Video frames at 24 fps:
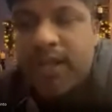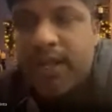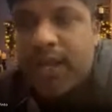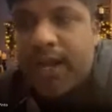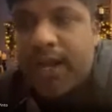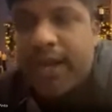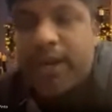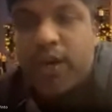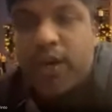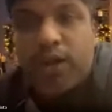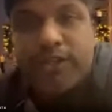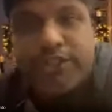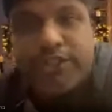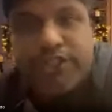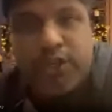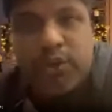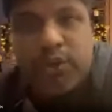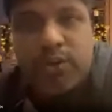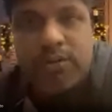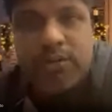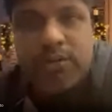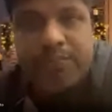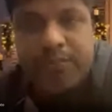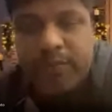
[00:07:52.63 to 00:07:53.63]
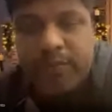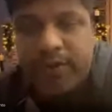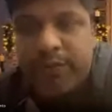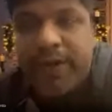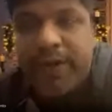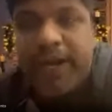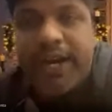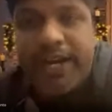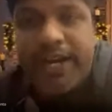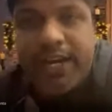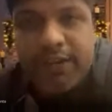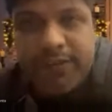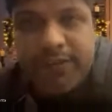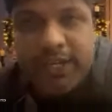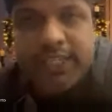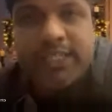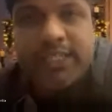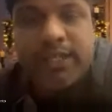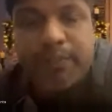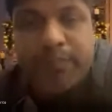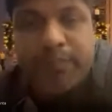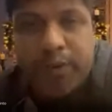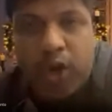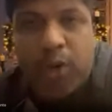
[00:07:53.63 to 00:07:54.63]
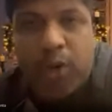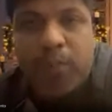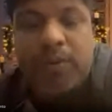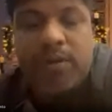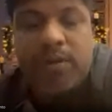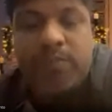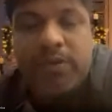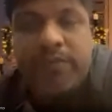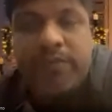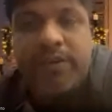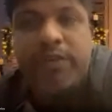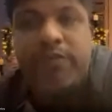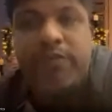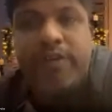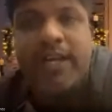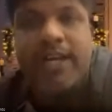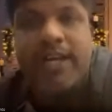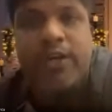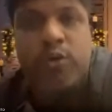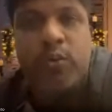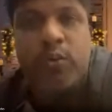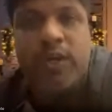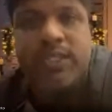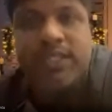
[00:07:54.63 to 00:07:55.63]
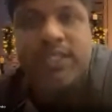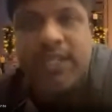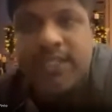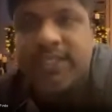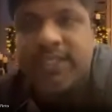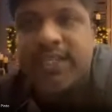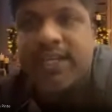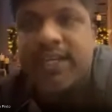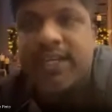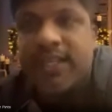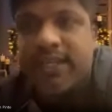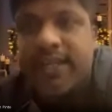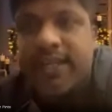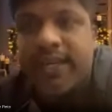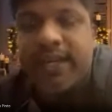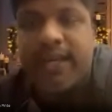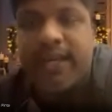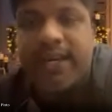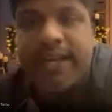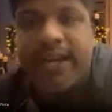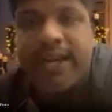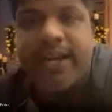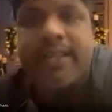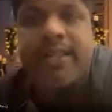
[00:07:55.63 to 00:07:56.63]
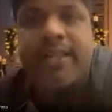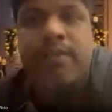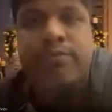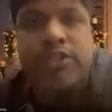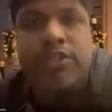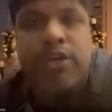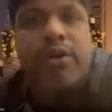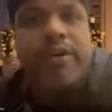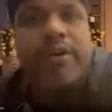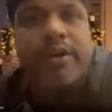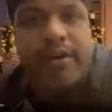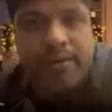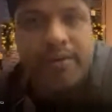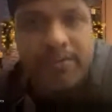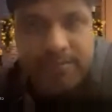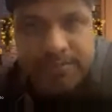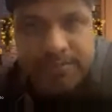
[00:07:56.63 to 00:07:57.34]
and also when we identify some problem, even we can do a surgical thing and get them sorted.